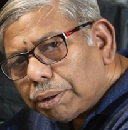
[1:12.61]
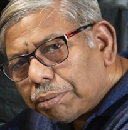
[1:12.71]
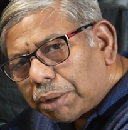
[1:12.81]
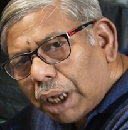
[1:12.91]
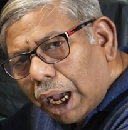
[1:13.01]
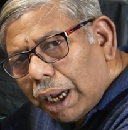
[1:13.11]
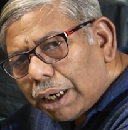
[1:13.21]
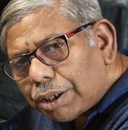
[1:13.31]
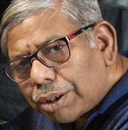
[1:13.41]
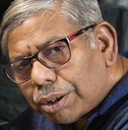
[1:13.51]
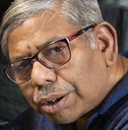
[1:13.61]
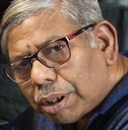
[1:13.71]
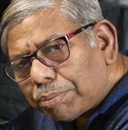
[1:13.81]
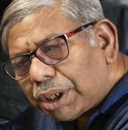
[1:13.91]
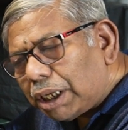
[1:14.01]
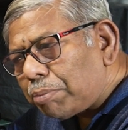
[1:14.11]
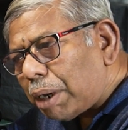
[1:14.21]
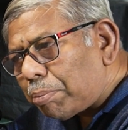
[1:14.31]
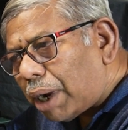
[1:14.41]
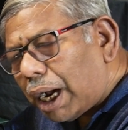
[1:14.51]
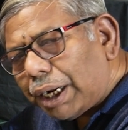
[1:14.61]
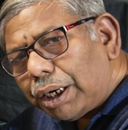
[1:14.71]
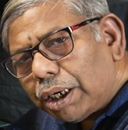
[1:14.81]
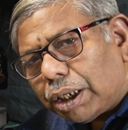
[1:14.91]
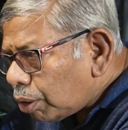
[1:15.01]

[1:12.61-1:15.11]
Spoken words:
but I had something in my mind.